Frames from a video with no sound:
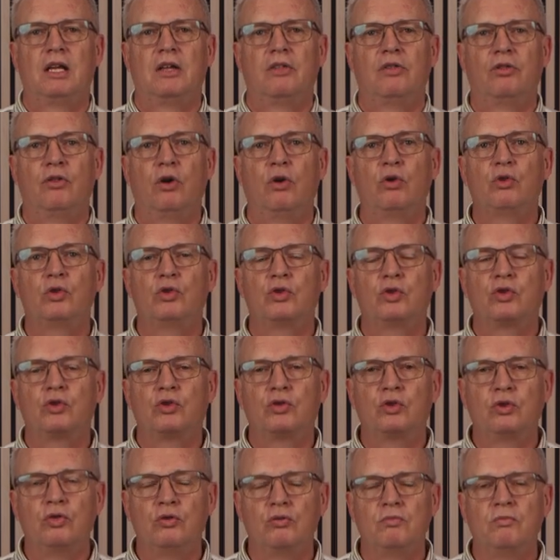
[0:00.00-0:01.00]
those
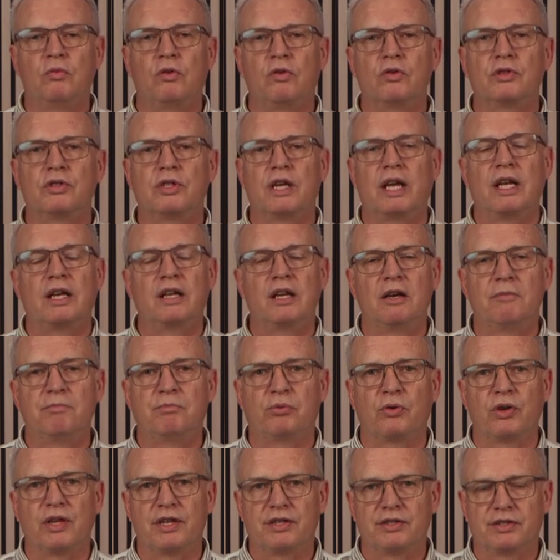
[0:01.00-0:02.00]
tumors in her
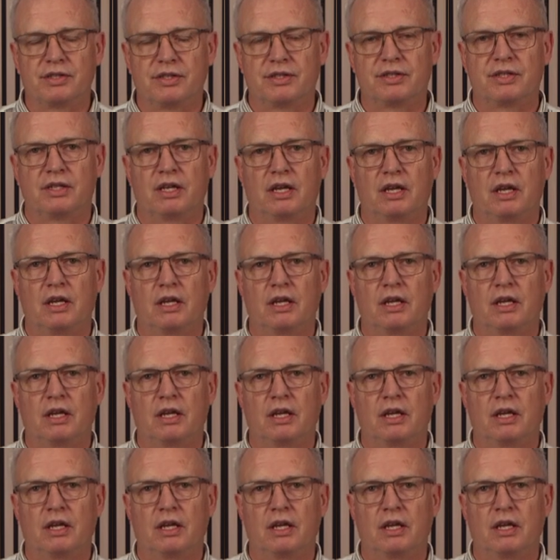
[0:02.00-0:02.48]
breasts